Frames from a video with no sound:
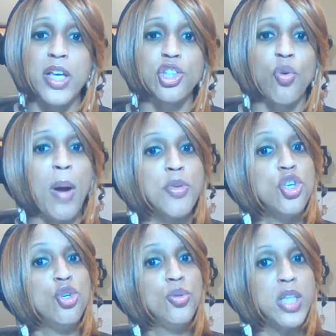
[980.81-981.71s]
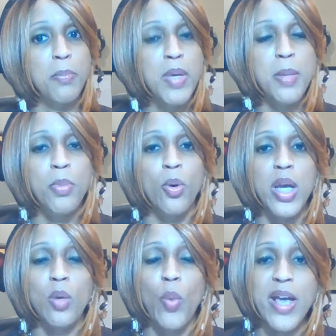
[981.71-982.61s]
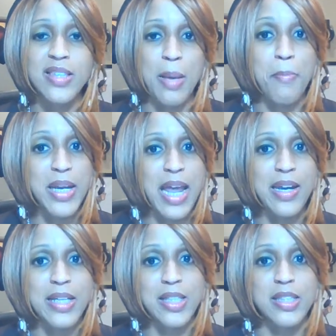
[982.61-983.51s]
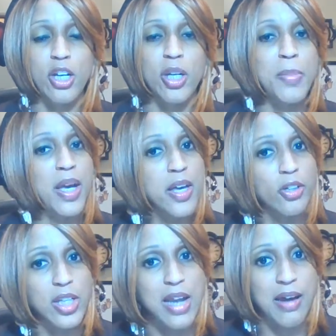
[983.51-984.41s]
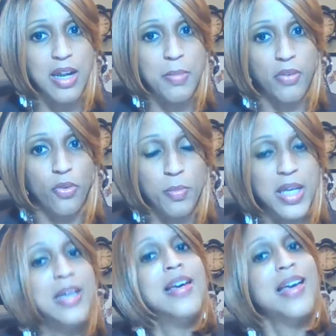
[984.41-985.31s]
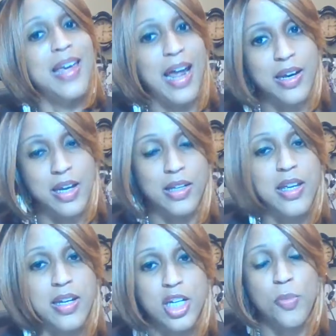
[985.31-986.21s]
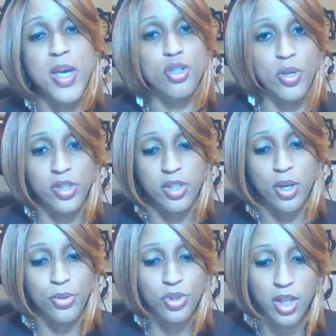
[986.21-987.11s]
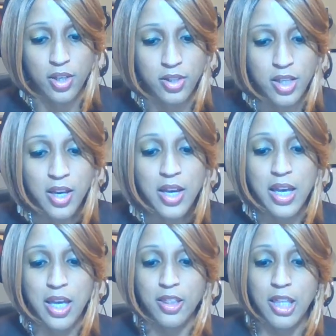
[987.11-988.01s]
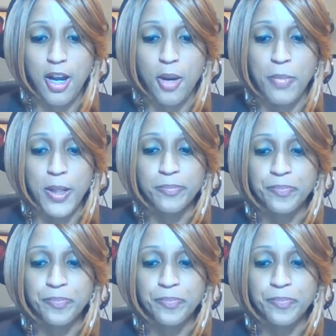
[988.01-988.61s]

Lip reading: And so I'm using people in ways that may not necessarily be a healthy dynamic for me. And I, again, need to be addressing those things in therapy.